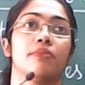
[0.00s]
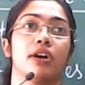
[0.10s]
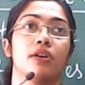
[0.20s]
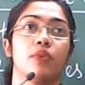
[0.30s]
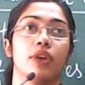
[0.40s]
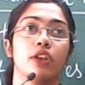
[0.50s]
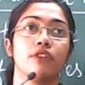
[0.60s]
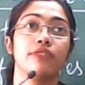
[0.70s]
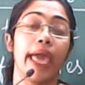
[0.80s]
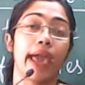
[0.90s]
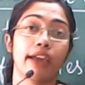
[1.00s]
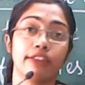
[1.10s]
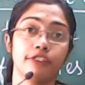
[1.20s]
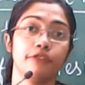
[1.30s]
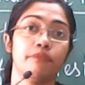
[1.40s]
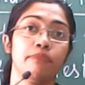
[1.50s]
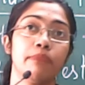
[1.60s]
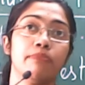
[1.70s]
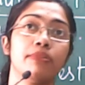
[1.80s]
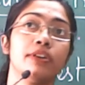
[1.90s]
one of the active
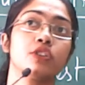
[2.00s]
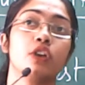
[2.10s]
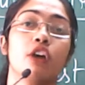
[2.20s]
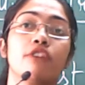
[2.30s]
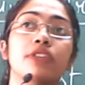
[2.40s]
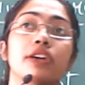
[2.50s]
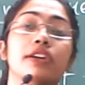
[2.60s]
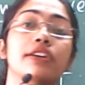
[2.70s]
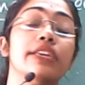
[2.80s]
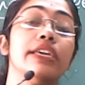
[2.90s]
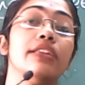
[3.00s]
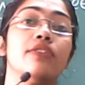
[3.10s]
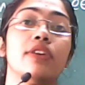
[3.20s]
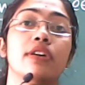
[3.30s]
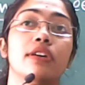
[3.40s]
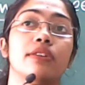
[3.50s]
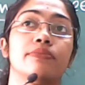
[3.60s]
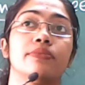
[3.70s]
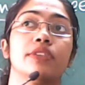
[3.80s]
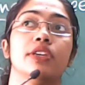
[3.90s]
members of the green
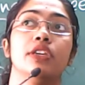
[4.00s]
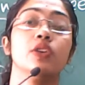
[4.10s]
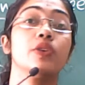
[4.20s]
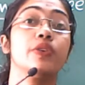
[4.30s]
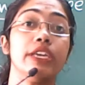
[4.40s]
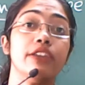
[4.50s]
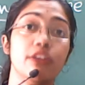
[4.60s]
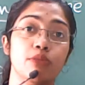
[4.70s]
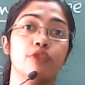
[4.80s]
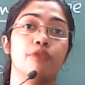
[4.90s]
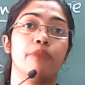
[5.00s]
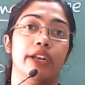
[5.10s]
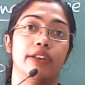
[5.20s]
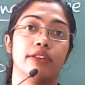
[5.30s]
green movement